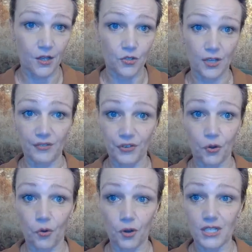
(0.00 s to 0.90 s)
So if your
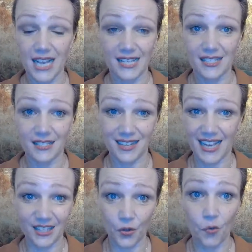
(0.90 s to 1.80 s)
horse has
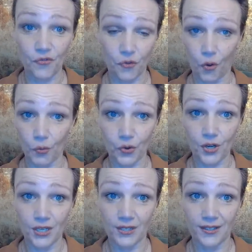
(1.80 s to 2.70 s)
like no
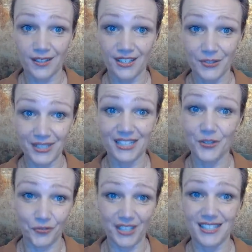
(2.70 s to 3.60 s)
forward, you need
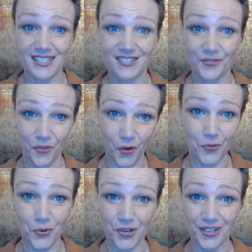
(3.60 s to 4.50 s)
to fix
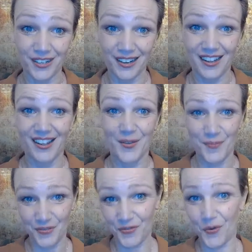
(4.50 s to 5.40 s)
forward
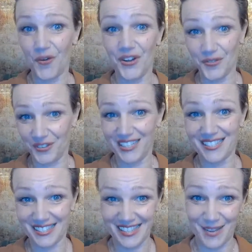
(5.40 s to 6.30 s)
before you fix
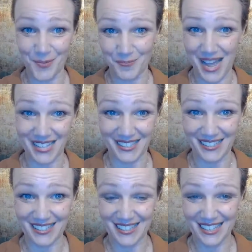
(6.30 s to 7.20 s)
the stable
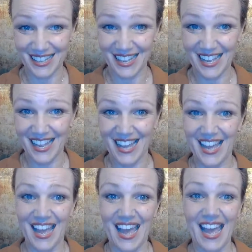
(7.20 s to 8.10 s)
magnet.
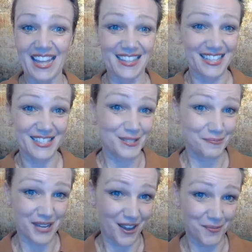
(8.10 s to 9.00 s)
And this
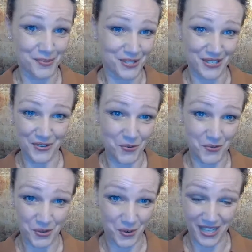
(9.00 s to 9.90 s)
becomes, you
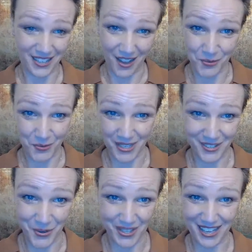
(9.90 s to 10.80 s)
know, quite
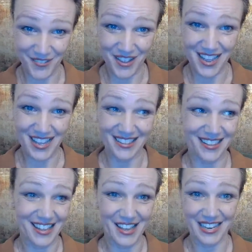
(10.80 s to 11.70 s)
counterintuitive and
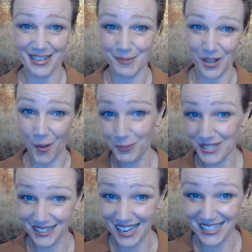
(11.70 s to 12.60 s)
a little bit
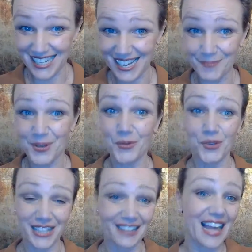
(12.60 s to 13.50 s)
opposite actually, but
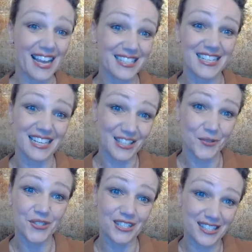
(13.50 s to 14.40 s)
we then actually
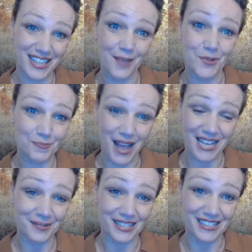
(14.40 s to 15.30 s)
use the stable
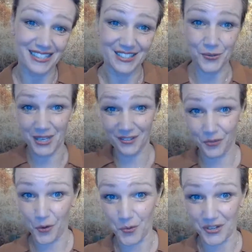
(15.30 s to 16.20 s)
magnet to get
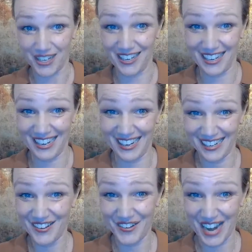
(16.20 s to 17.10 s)
forward,
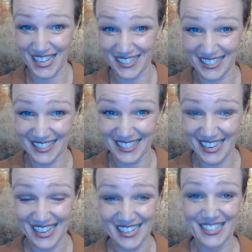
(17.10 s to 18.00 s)
right?
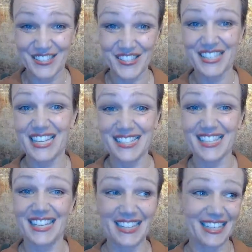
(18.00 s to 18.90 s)
So since
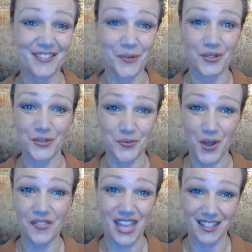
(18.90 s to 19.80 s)
he didn't want to
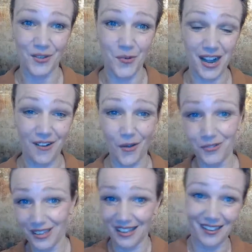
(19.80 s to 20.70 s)
run anywhere,
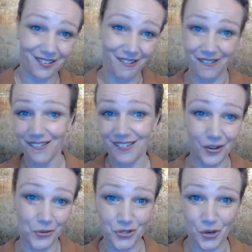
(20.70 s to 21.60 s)
only, you know,
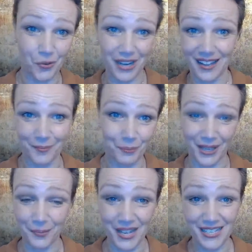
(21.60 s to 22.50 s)
go slowly in
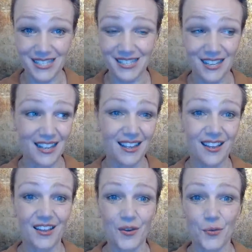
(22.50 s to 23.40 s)
piggy pace,
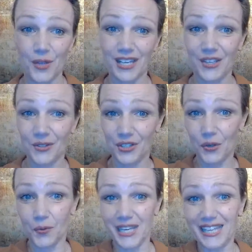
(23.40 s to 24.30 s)
we could, you
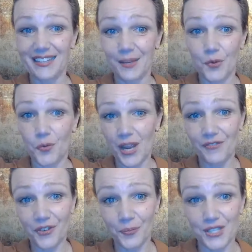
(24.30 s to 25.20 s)
know, lead him away
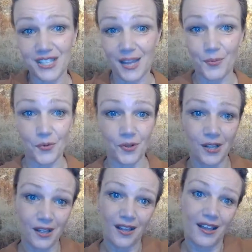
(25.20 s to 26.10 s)
from the stable
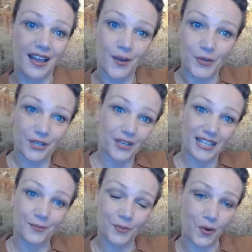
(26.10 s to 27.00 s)
and we could
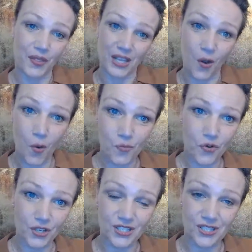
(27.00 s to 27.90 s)
get him running
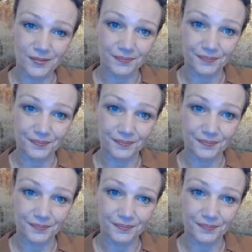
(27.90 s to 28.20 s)
homewards.